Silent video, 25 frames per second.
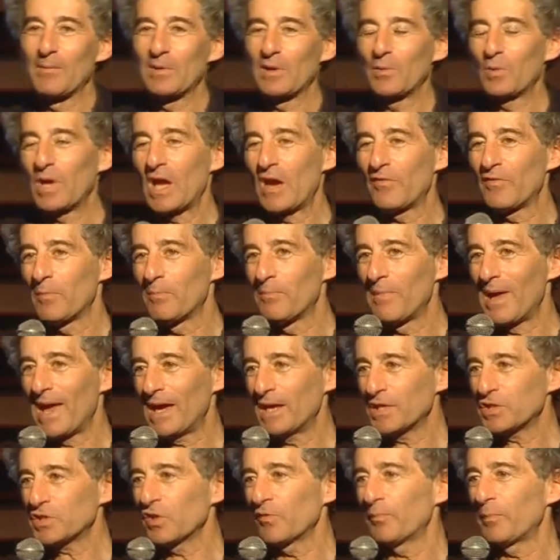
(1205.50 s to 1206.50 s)
I mean, we have a
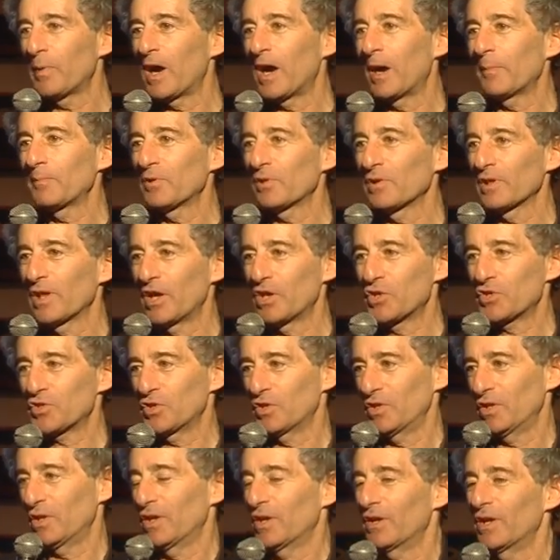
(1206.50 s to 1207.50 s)
massive
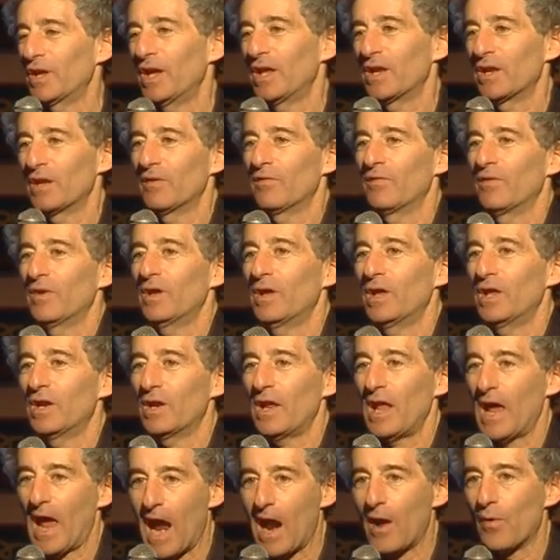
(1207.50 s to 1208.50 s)
population in, a, in, a, in
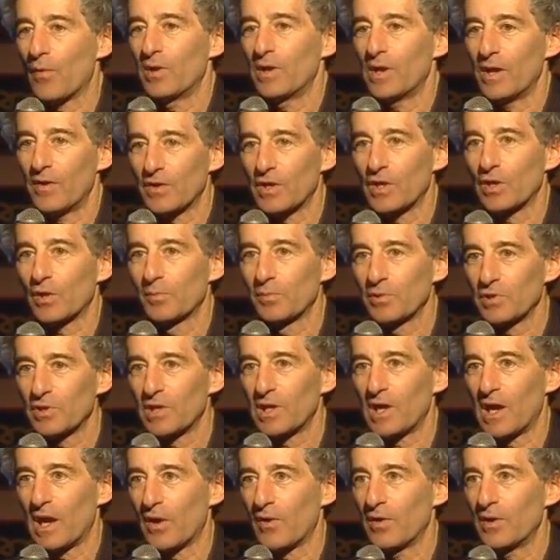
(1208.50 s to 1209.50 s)
an arid,
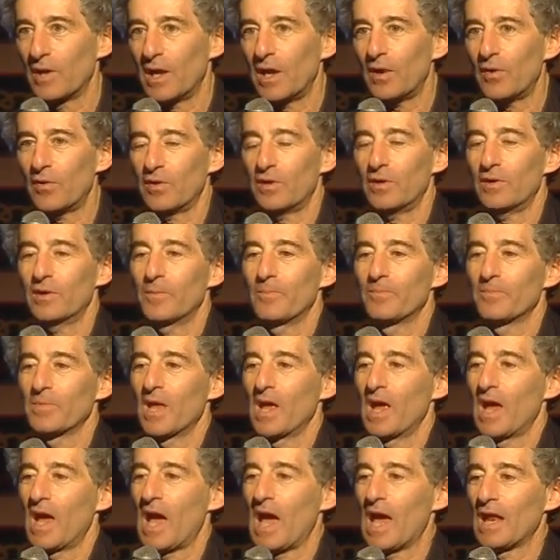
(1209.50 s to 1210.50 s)
completely arid area.
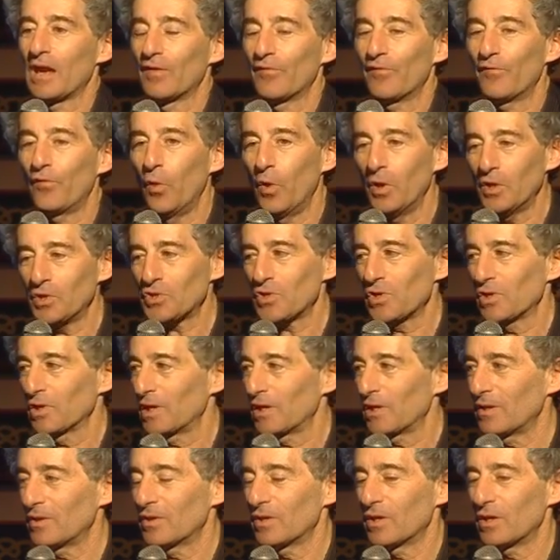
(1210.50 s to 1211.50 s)
And
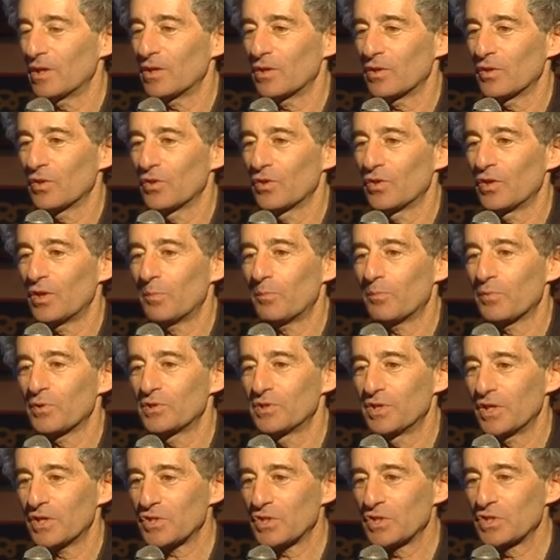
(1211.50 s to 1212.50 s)
unfortunately, the, the
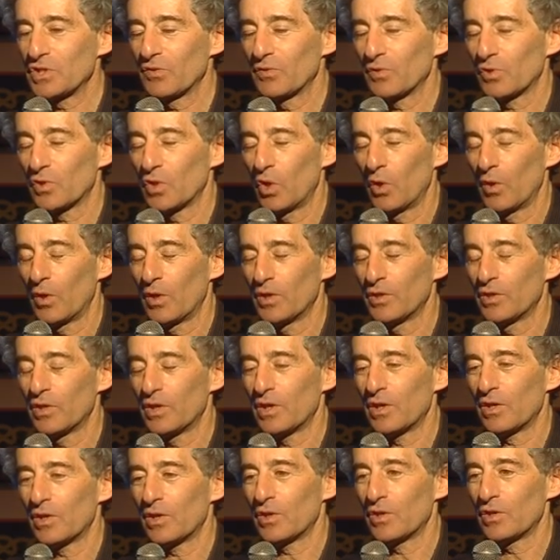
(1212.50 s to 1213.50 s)
predictions of the, glo- uh,
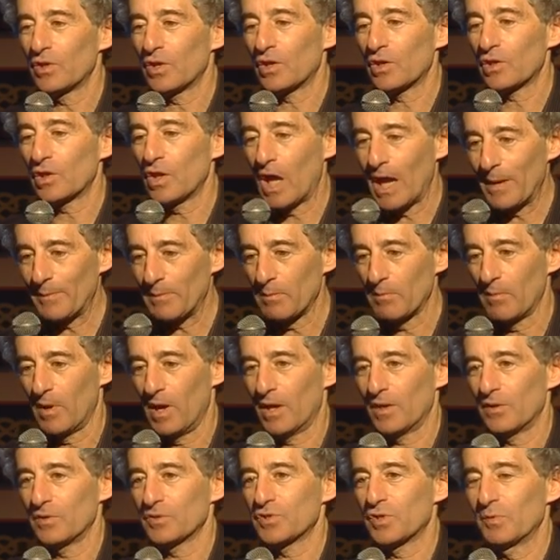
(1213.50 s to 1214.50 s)
the, the climate
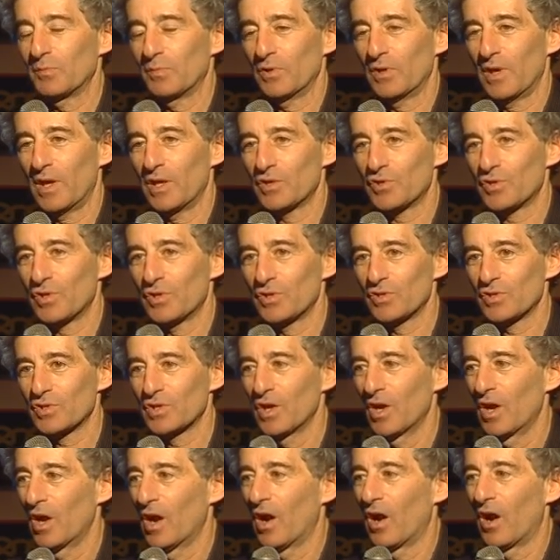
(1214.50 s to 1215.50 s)
model simulations
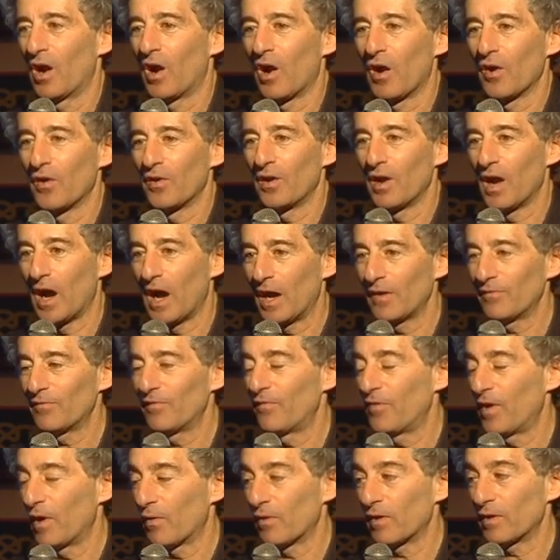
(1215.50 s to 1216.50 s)
are not
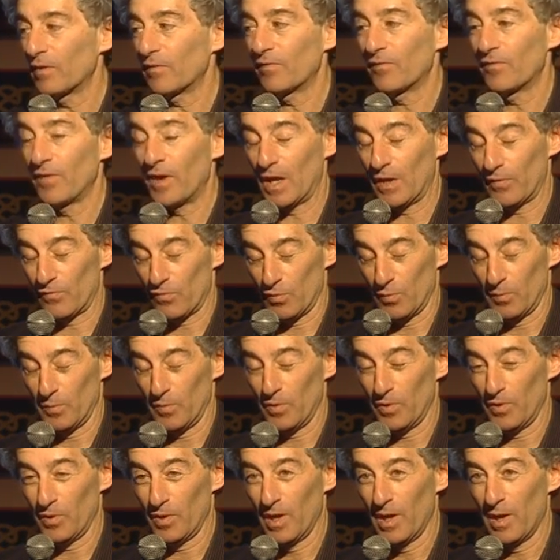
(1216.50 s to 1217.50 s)
very
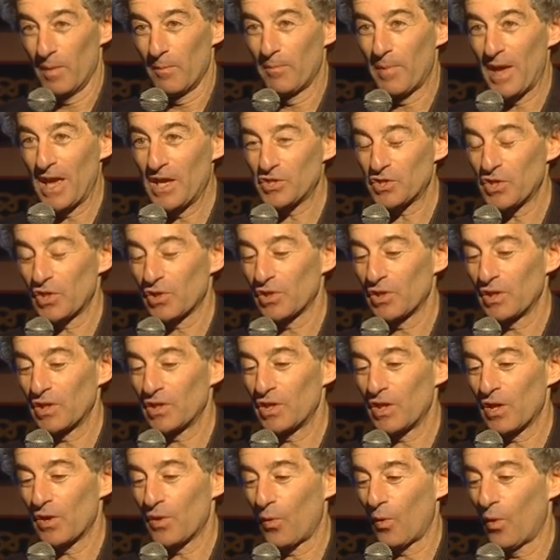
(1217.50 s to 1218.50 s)
favorable. Basically,
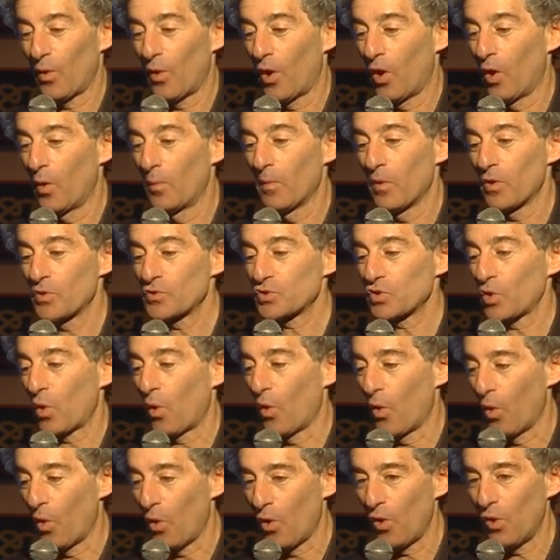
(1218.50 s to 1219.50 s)
they're almost
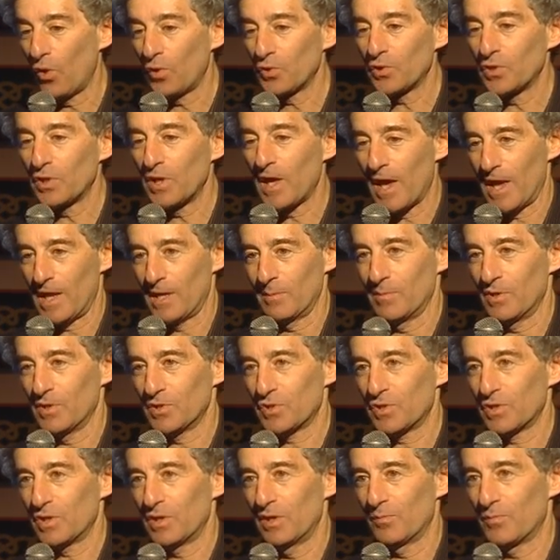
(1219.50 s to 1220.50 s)
all
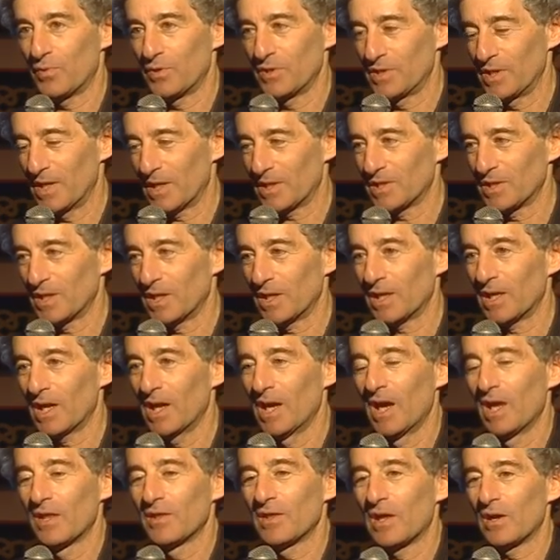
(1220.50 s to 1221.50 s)
unanimous in predicting
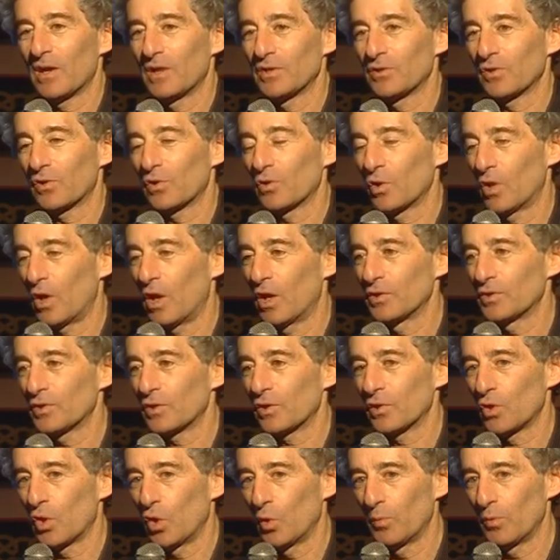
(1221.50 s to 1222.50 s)
that under, glo- under
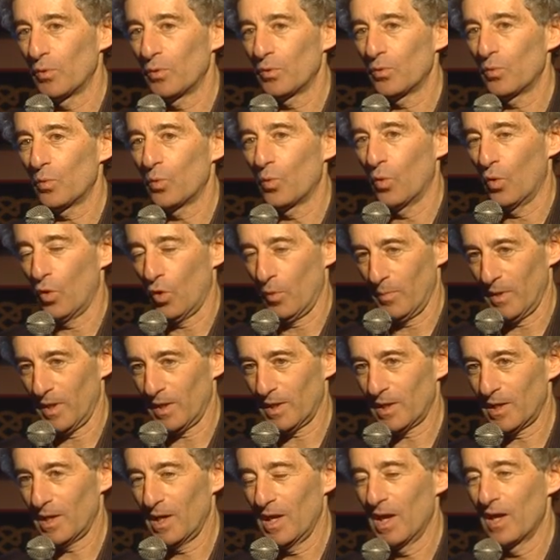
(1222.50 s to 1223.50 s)
global
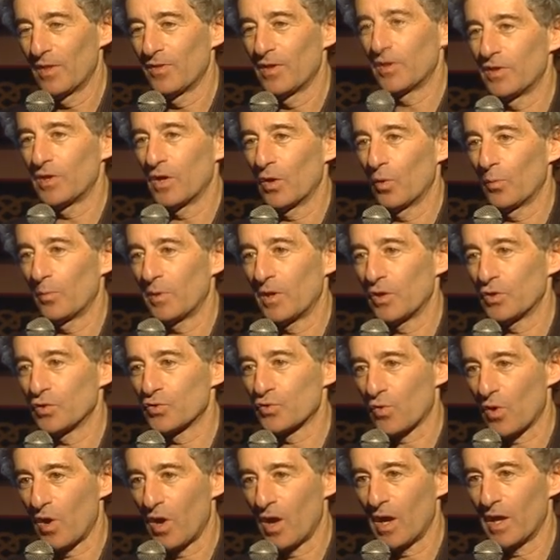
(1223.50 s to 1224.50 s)
warming, that there will be a
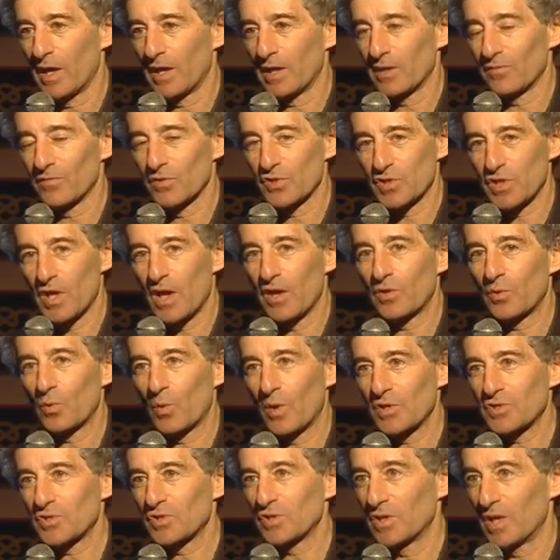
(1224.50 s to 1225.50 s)
drying of the
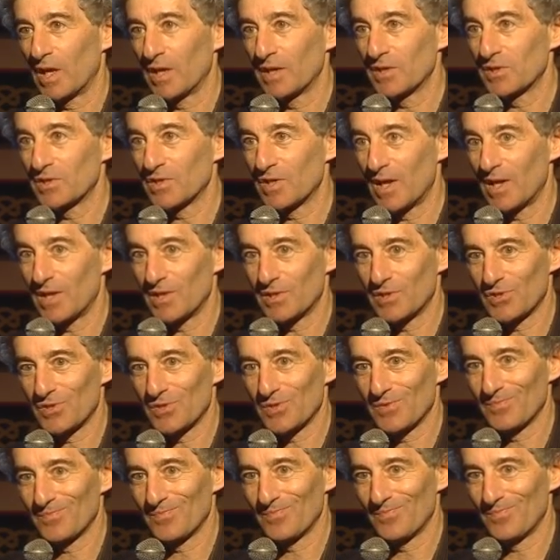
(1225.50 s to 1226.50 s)
southwest United States.